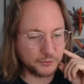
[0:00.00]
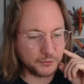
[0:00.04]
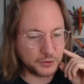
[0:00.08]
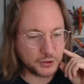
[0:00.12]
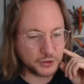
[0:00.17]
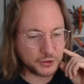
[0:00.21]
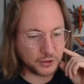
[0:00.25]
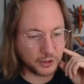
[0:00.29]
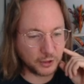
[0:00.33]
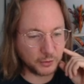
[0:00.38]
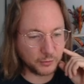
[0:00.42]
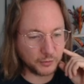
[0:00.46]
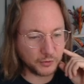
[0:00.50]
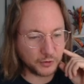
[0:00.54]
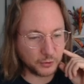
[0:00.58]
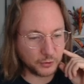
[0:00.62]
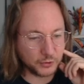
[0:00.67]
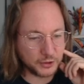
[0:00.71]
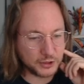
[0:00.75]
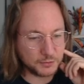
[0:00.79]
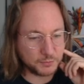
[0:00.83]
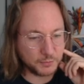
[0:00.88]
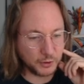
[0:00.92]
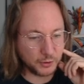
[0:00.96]
if you start with all
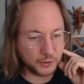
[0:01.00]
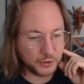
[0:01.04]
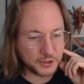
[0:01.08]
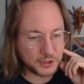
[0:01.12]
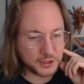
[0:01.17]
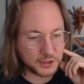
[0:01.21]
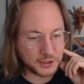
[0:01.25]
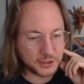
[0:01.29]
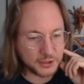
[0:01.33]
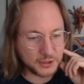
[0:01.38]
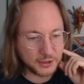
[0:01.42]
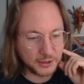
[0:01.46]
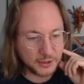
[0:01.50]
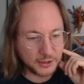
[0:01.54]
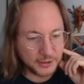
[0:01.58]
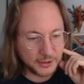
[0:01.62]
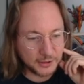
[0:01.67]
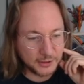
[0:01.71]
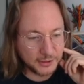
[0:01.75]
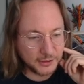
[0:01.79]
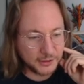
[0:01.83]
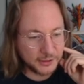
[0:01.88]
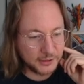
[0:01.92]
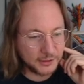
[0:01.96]
these bonuses.
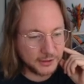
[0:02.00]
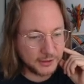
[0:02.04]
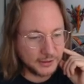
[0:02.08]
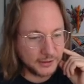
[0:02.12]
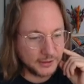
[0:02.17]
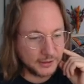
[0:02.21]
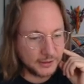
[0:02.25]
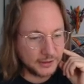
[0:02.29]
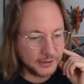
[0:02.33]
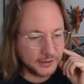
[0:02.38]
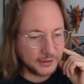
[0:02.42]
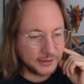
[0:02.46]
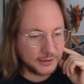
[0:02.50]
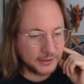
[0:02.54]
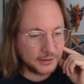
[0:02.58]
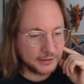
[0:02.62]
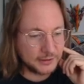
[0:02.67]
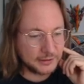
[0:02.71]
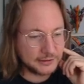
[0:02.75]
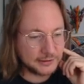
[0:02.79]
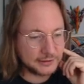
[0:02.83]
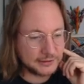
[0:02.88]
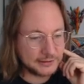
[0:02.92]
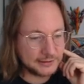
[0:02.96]

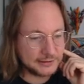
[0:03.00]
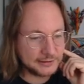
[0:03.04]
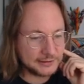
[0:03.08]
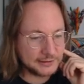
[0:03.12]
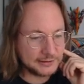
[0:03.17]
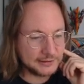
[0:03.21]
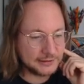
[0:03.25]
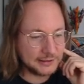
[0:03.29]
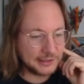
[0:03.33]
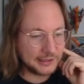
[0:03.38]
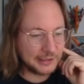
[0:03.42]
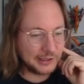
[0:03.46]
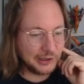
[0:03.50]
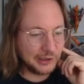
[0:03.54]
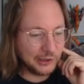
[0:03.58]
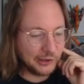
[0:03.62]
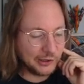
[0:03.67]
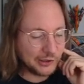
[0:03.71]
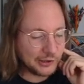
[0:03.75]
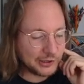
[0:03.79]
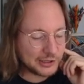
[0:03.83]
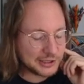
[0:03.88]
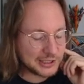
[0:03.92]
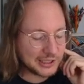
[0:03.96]
Uh, it
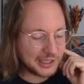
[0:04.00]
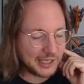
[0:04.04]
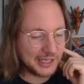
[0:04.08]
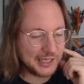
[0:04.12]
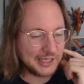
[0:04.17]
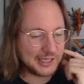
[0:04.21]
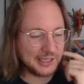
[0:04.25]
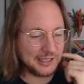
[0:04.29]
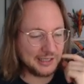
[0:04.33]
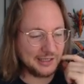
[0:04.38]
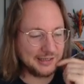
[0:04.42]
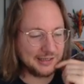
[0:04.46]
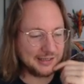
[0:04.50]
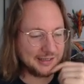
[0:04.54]
looks like